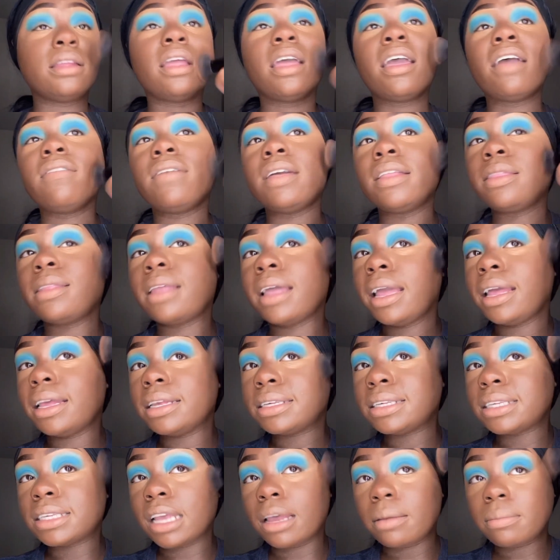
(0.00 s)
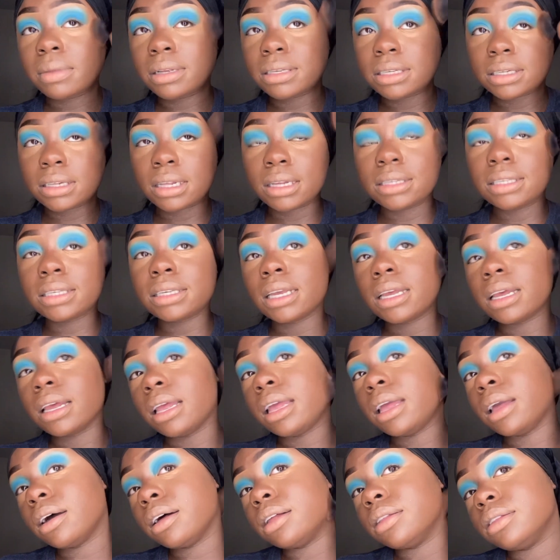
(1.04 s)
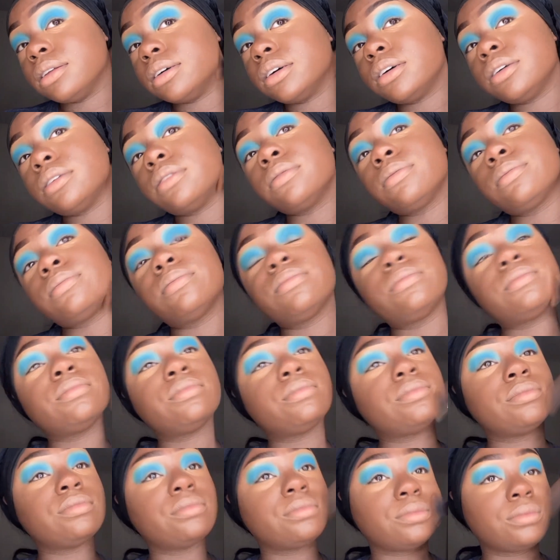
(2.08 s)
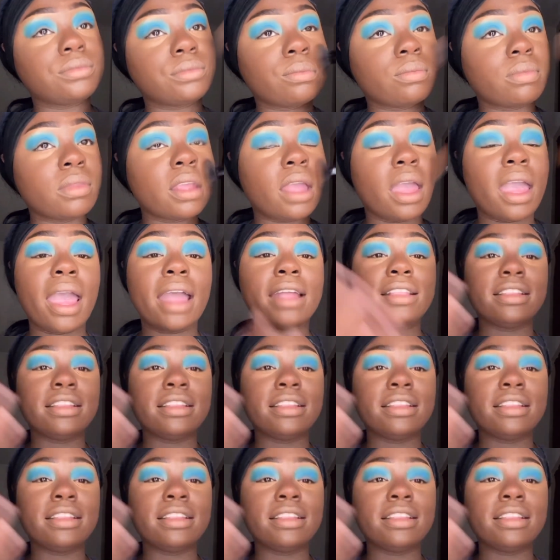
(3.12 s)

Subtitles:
everything seamlessly together. And